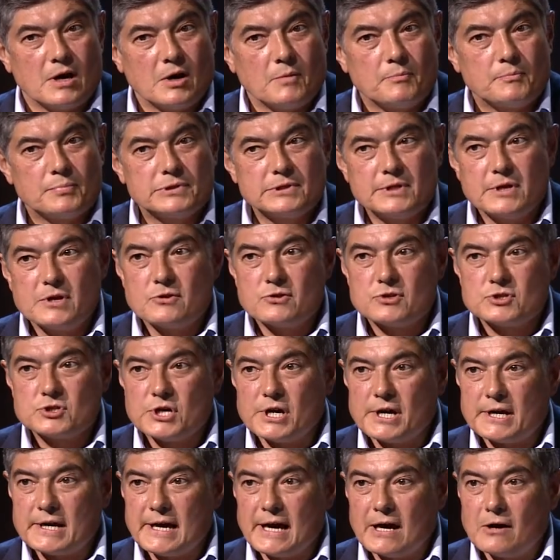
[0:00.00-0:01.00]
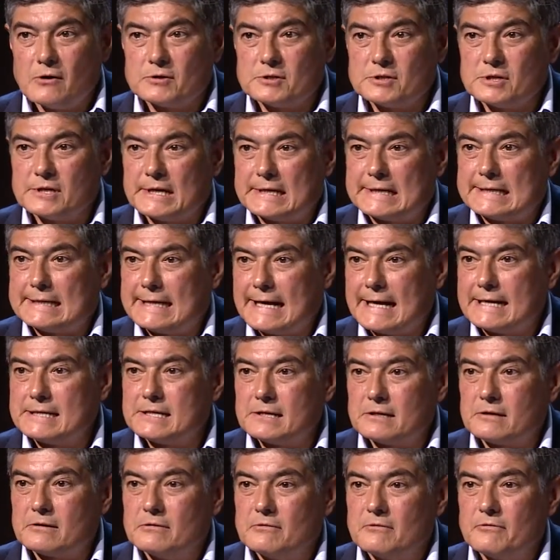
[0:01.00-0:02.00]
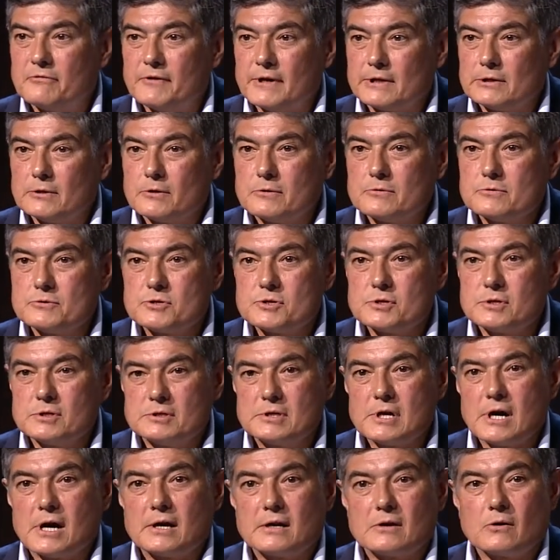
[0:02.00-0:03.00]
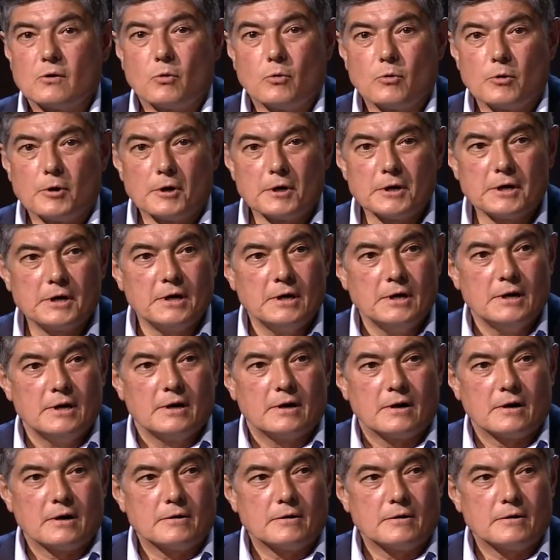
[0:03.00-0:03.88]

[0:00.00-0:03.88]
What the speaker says: Please check out atlanticfellows.org, our